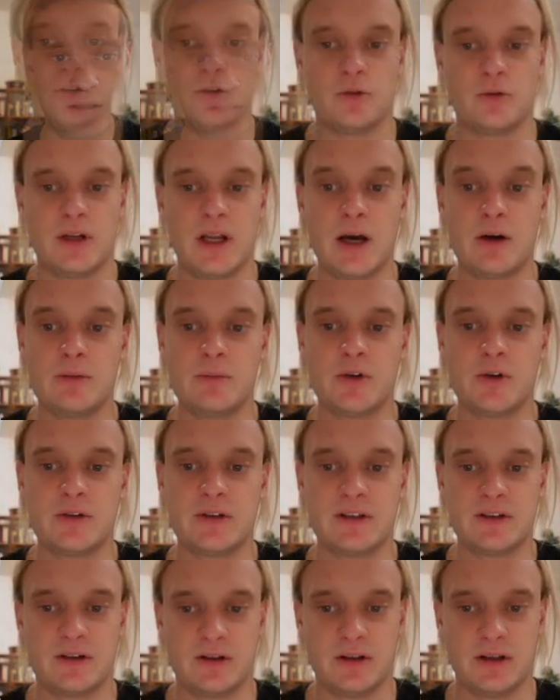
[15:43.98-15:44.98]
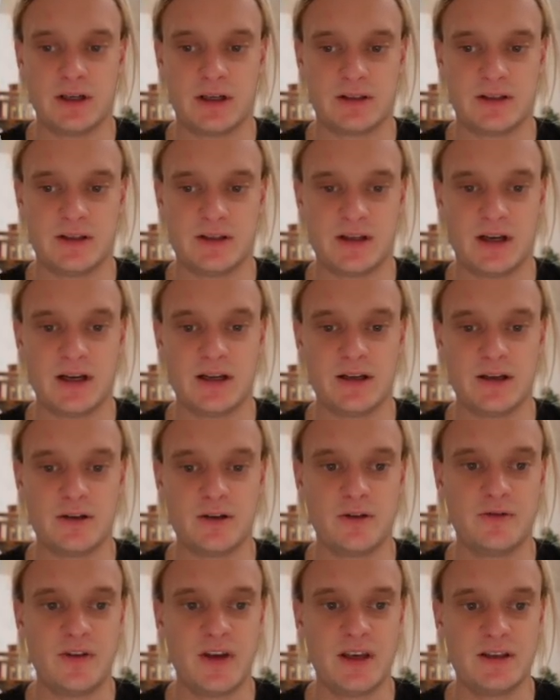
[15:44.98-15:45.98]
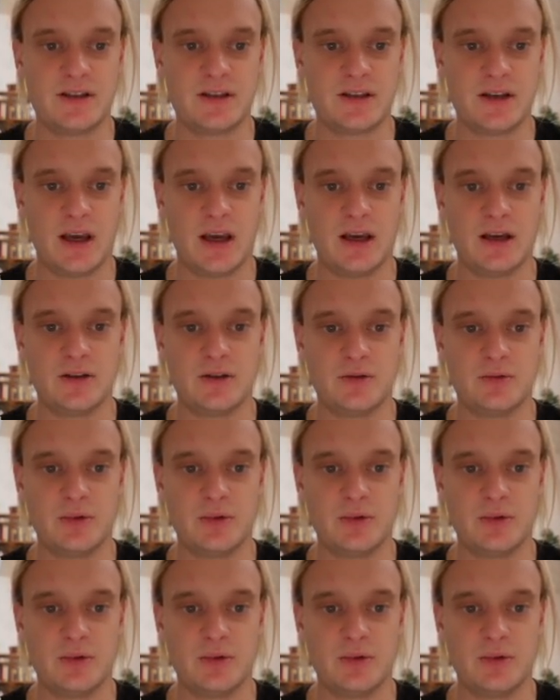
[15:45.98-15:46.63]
now I'm going to click Design Interface, and we're